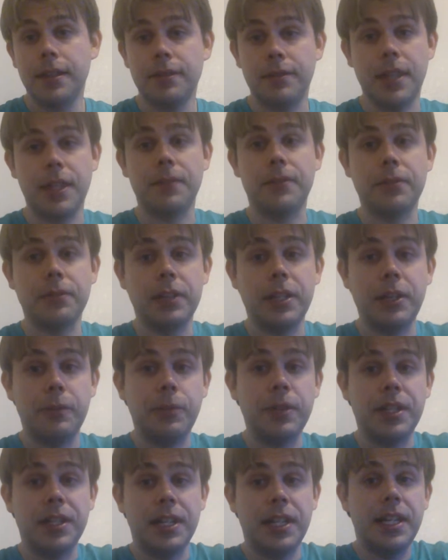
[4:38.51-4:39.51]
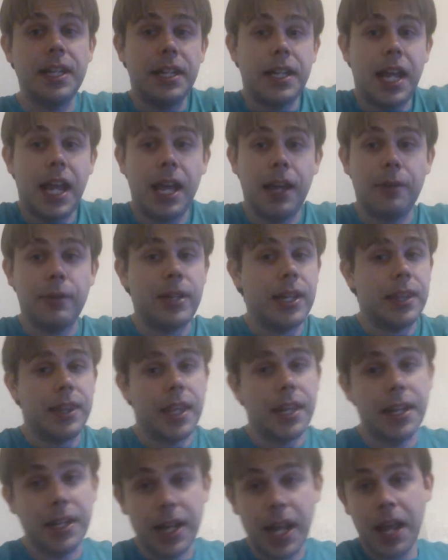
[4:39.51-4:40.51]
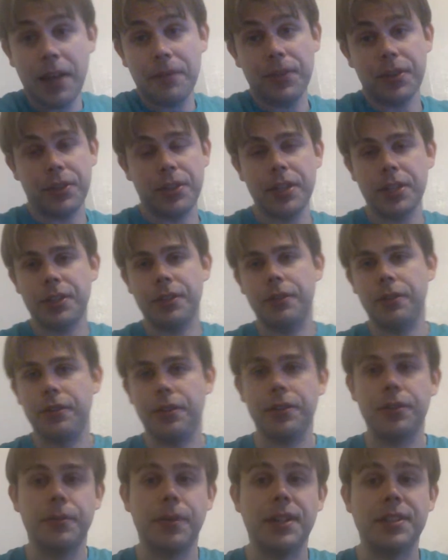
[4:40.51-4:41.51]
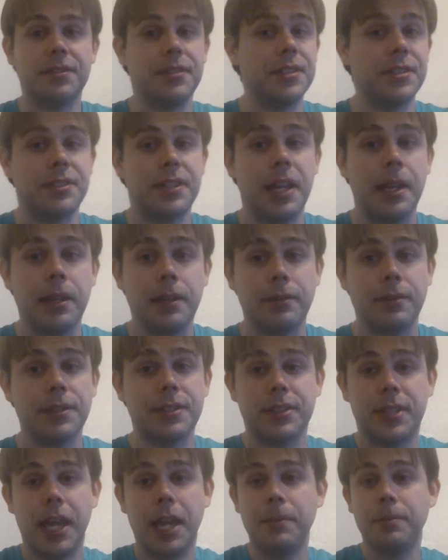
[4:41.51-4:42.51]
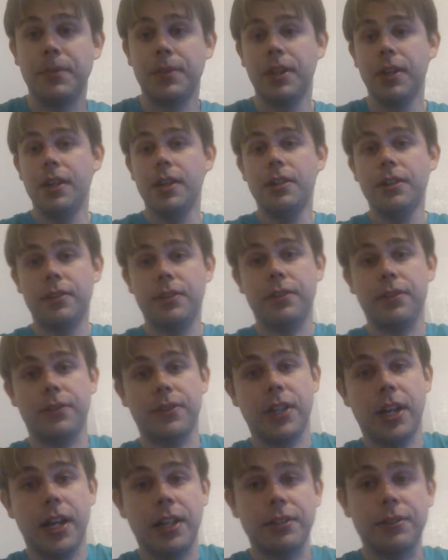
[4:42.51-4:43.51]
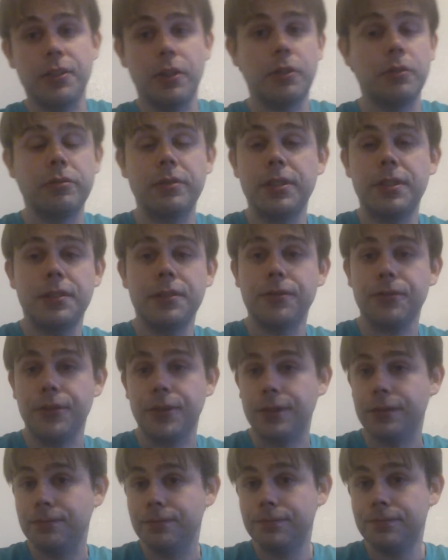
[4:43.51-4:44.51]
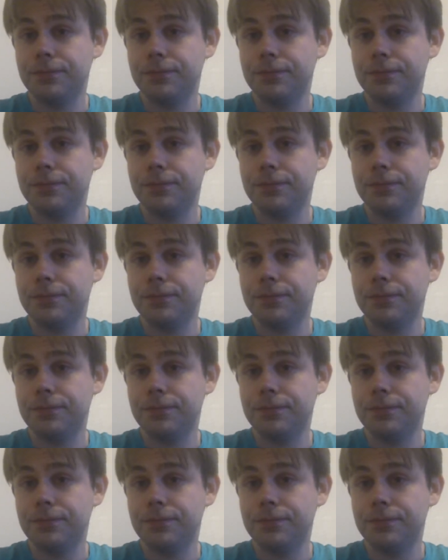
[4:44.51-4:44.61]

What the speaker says: thankfully, they didn't have their kicker. Otherwise, this game could have gone totally different.